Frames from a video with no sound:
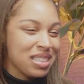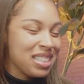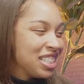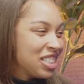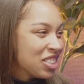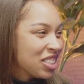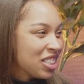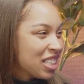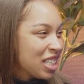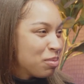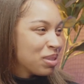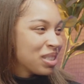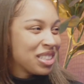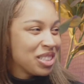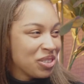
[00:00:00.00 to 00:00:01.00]
teacher or keep
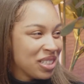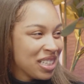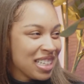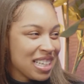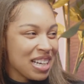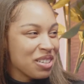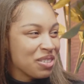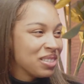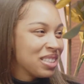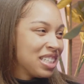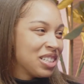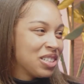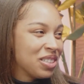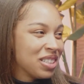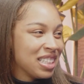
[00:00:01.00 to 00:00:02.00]
a student. I don't really
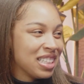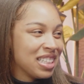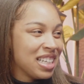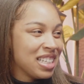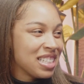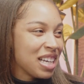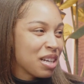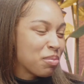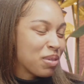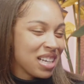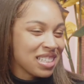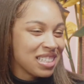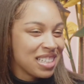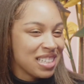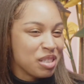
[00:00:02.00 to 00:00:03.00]
know the exact
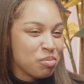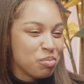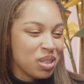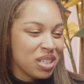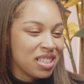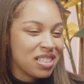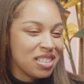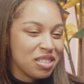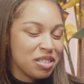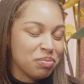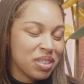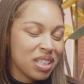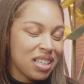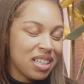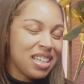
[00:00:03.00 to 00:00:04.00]
process, but um,
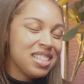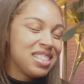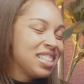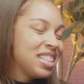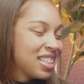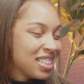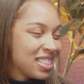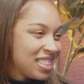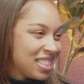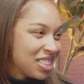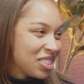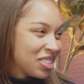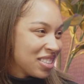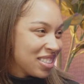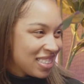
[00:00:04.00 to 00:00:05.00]
each year she
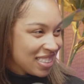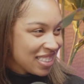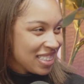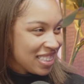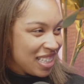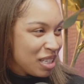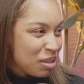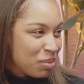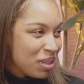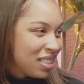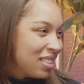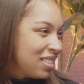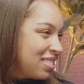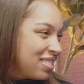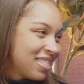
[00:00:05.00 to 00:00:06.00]
chose to keep me.
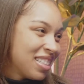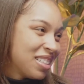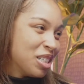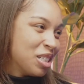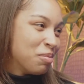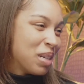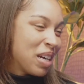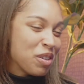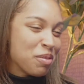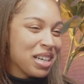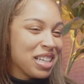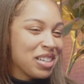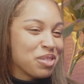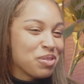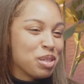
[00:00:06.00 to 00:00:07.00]
Um,
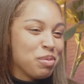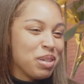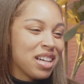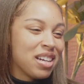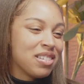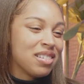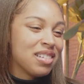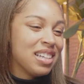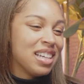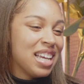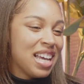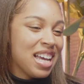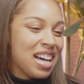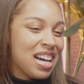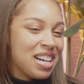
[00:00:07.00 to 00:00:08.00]
everybody else wanted me
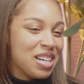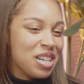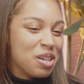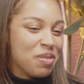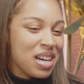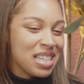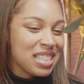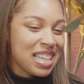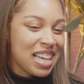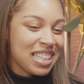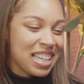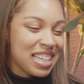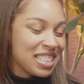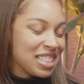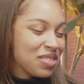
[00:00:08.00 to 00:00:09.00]
out. Um, I just had a
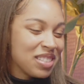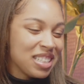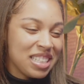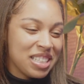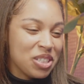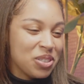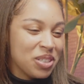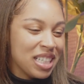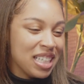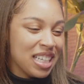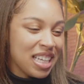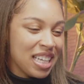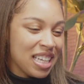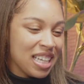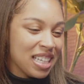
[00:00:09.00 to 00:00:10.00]
lot of stuff to deal
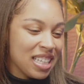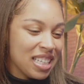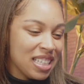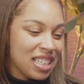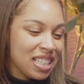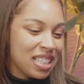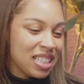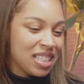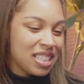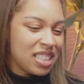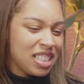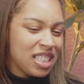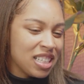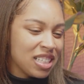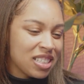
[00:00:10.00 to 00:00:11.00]
with, and
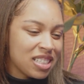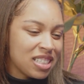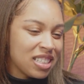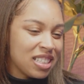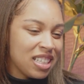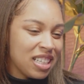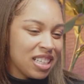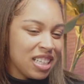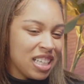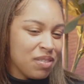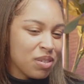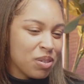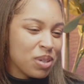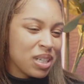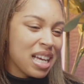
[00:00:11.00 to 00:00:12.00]
she understood it
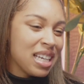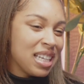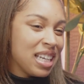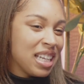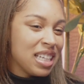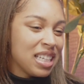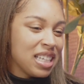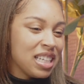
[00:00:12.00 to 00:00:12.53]
even when I didn't